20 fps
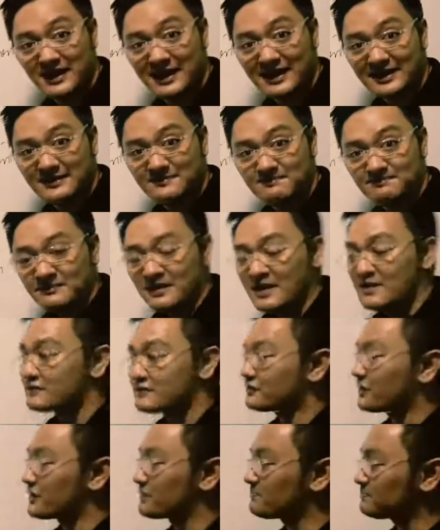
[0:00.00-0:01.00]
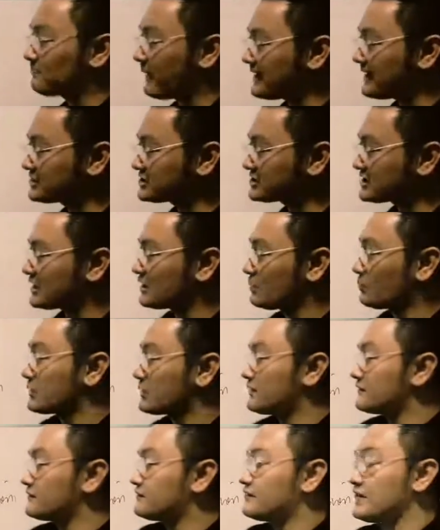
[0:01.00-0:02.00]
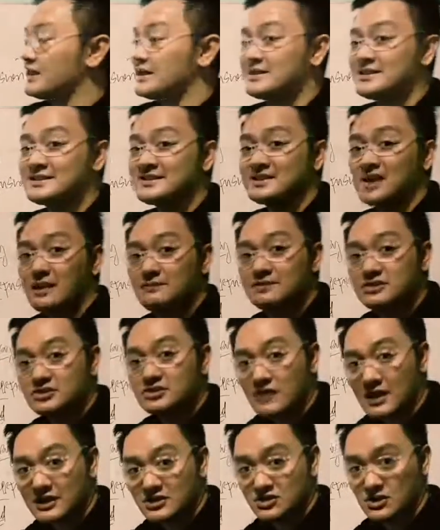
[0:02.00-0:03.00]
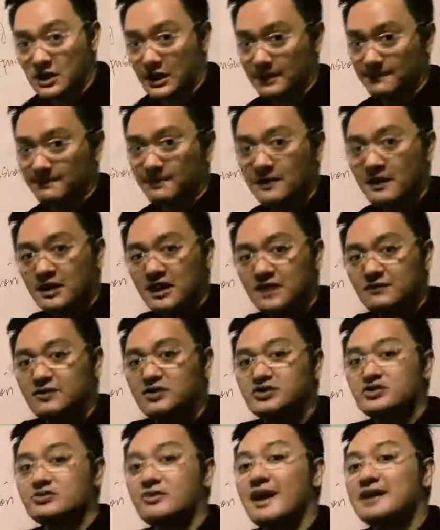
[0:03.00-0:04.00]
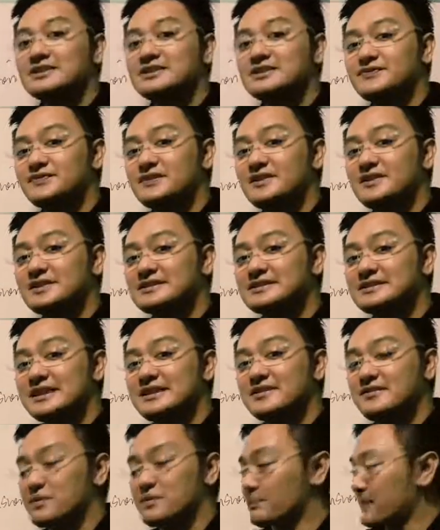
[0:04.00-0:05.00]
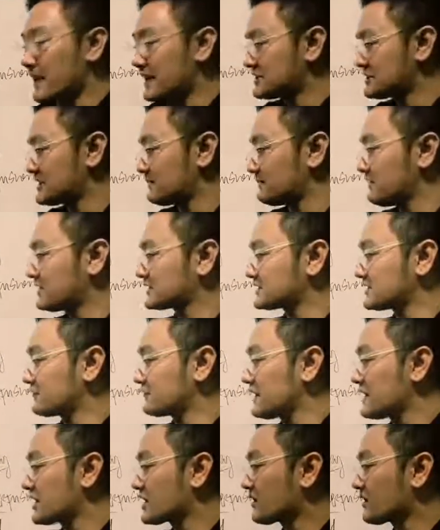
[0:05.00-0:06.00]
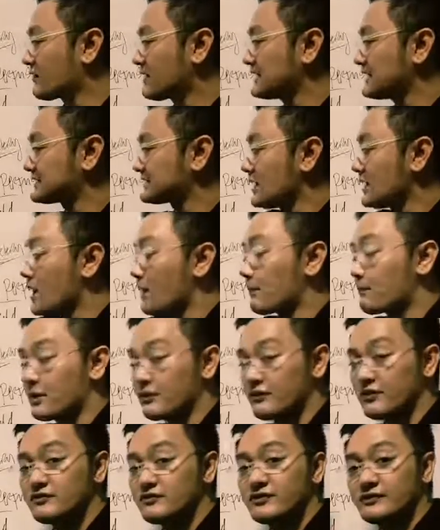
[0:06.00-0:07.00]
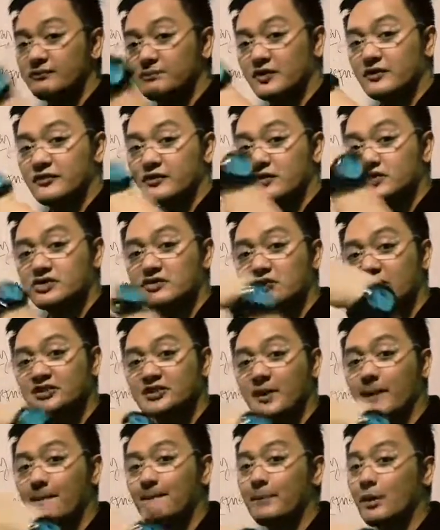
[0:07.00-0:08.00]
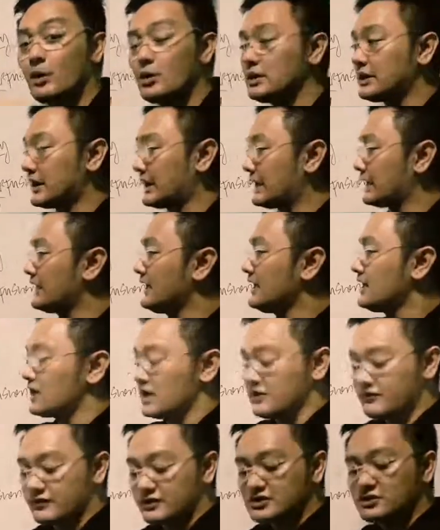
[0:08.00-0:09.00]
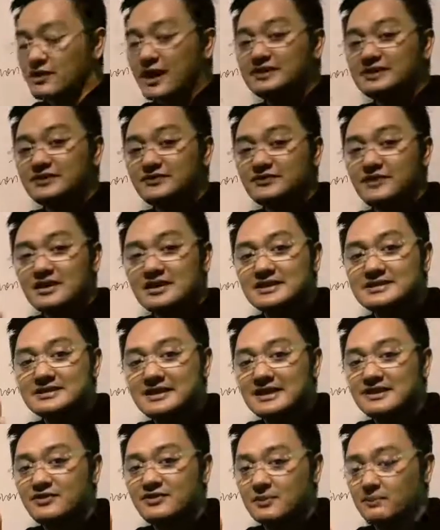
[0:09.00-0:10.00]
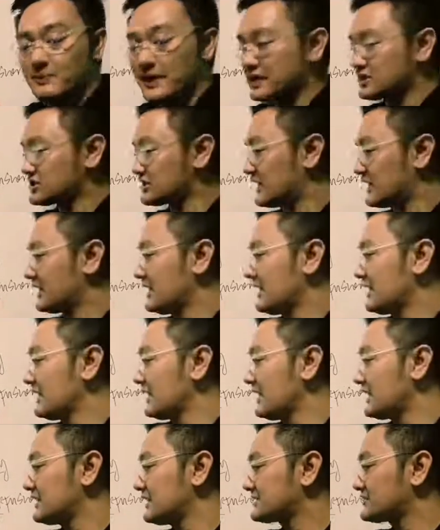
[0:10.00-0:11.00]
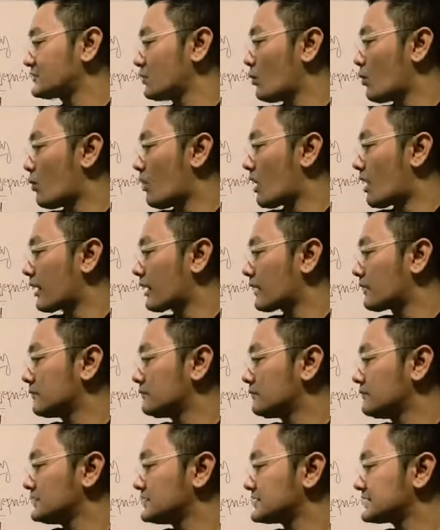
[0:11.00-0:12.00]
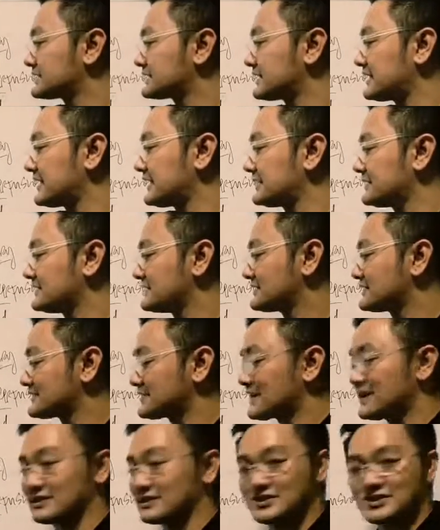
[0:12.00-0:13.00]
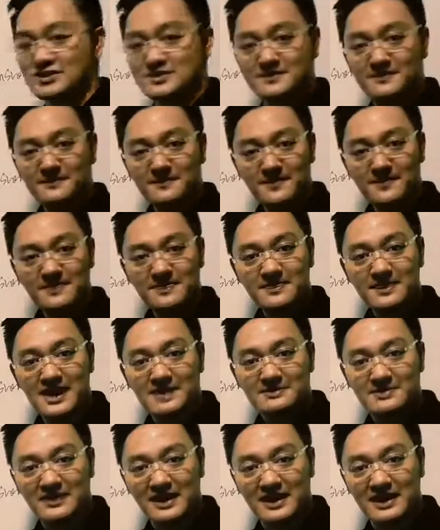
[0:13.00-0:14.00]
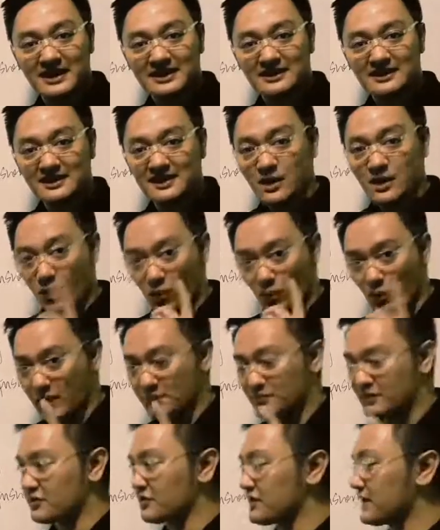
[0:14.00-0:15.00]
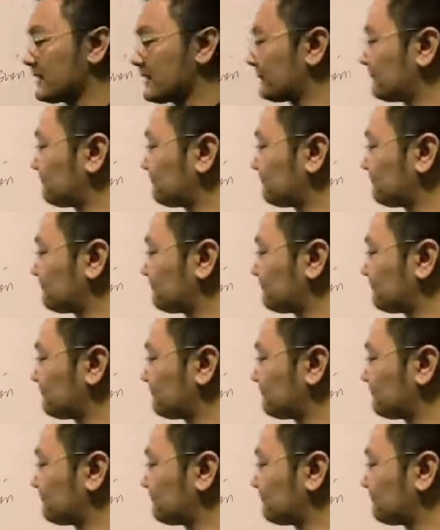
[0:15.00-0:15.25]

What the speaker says: Am I right? For patient with venous obstruction, if you try to feel the skin of the patient because of increased perfusion, there's pulling. If you try to feel the skin of the patient, it is warm skin to touch. Am I right? One more